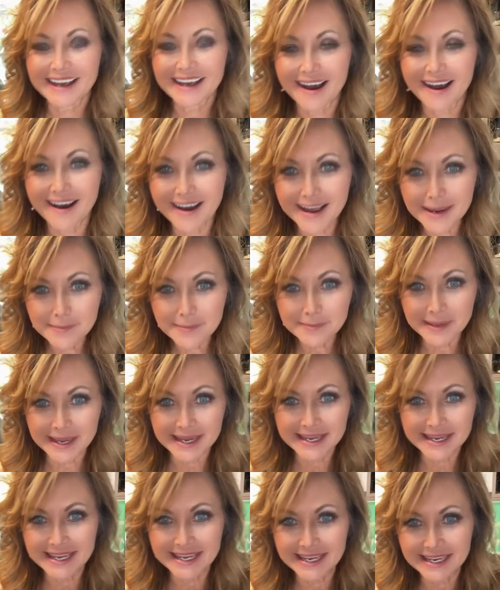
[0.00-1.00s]
I'm
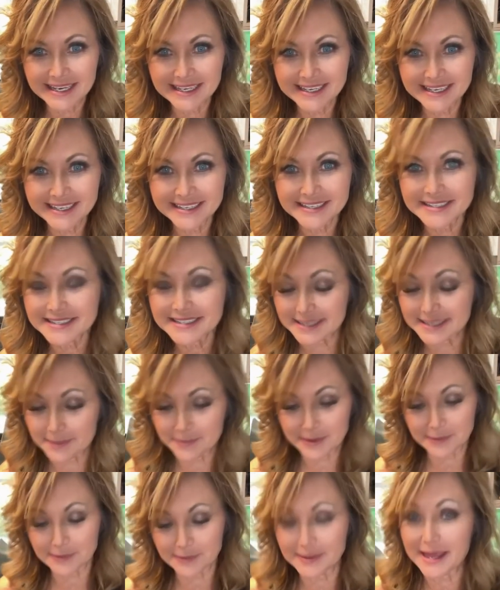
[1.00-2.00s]
making
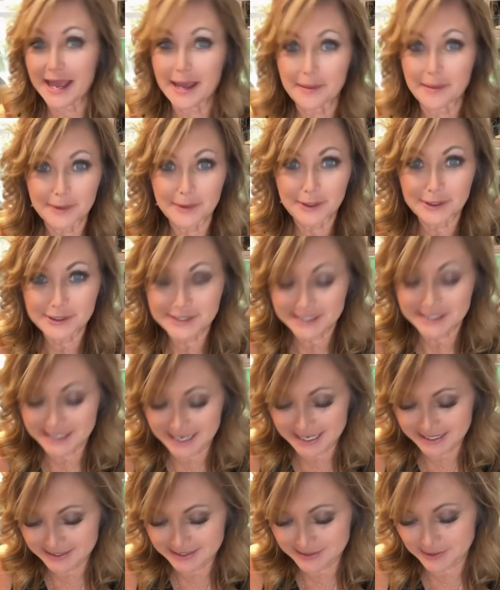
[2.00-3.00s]
something with hamburger
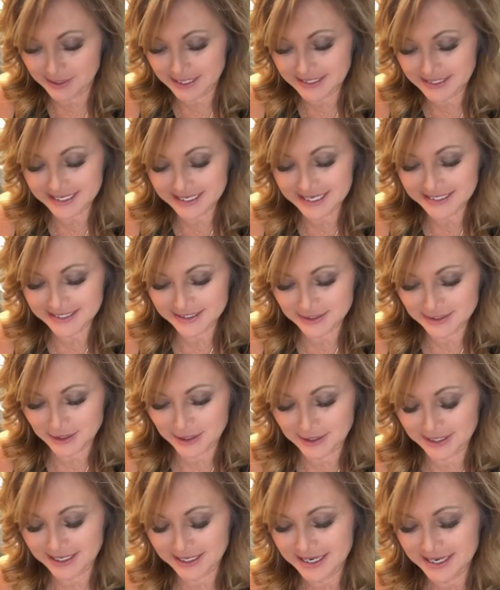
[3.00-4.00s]
today. So let's get
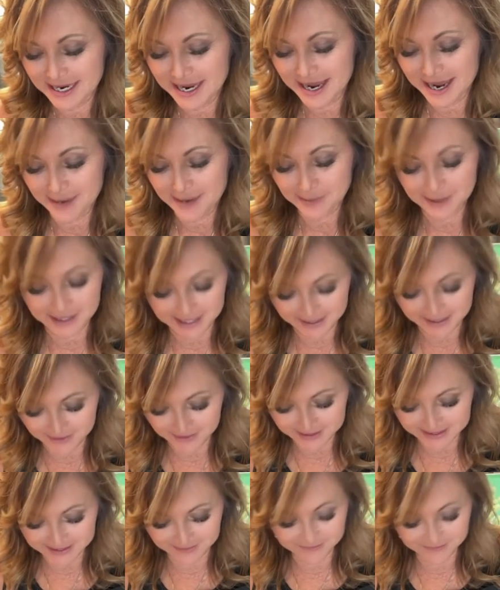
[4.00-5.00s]
started. I'm gonna give
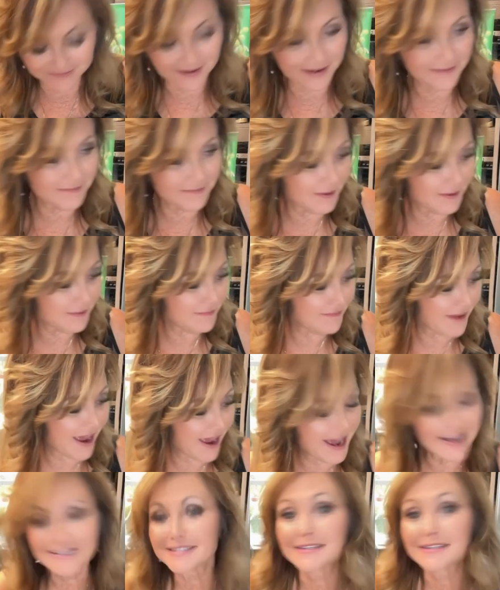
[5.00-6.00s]
you some fun food
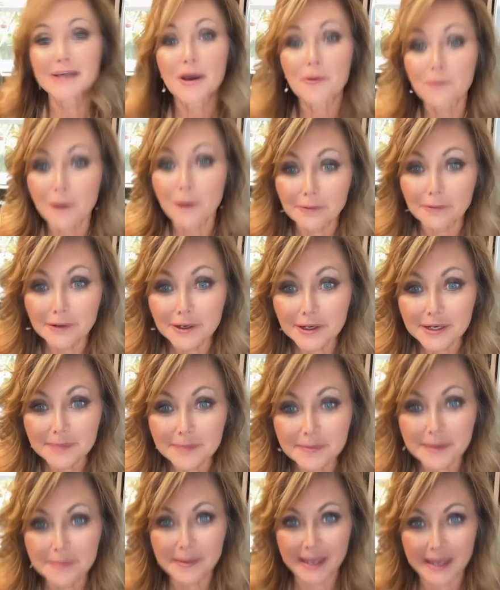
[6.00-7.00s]
facts. What we're gonna
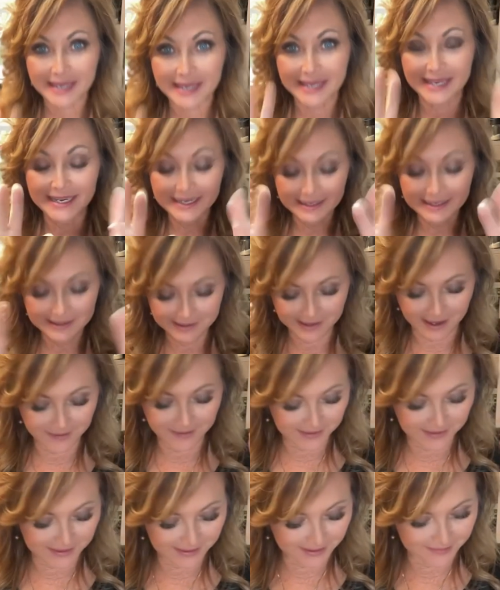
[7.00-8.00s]
be making, got
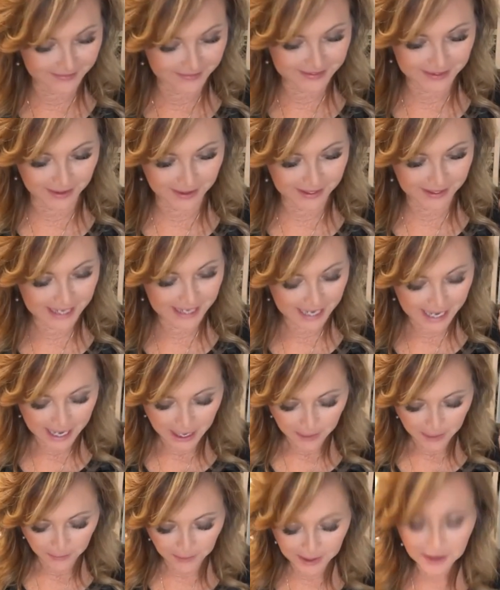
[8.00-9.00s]
the gloves on,
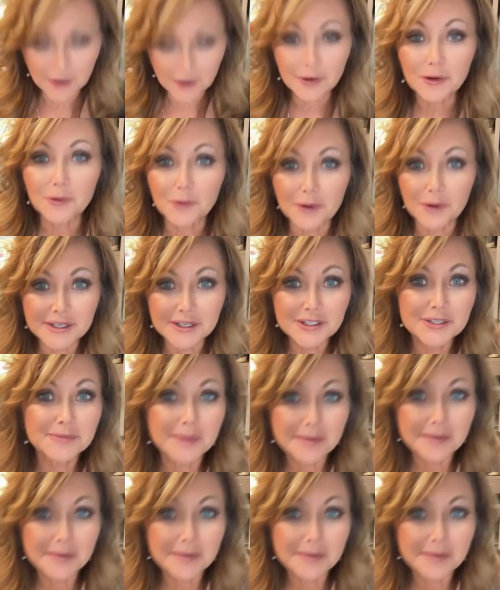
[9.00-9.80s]
we are going to be